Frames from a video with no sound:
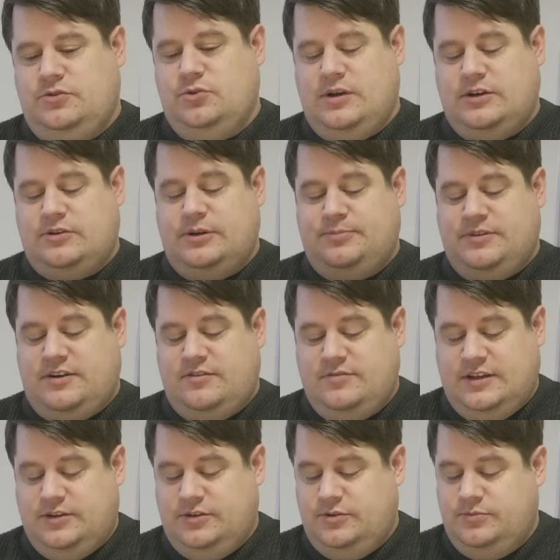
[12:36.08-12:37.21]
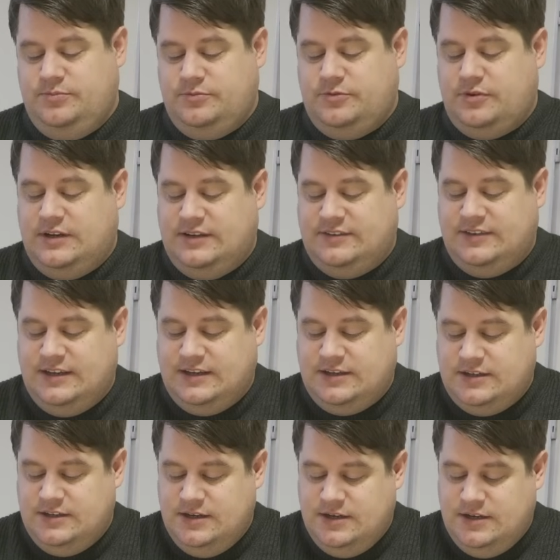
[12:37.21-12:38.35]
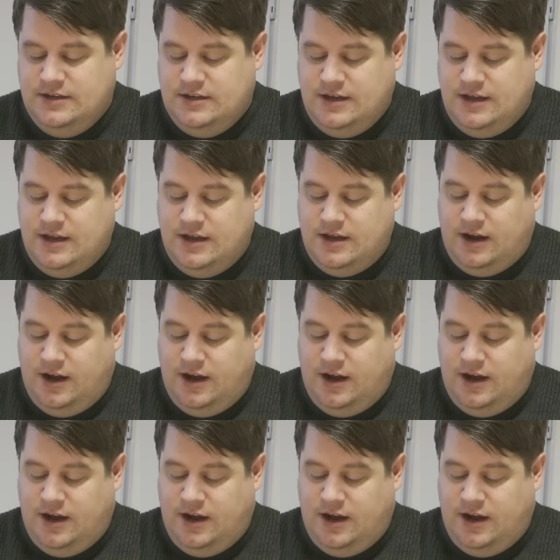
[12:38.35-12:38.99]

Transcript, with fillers: to encrypt their value. So they take uh,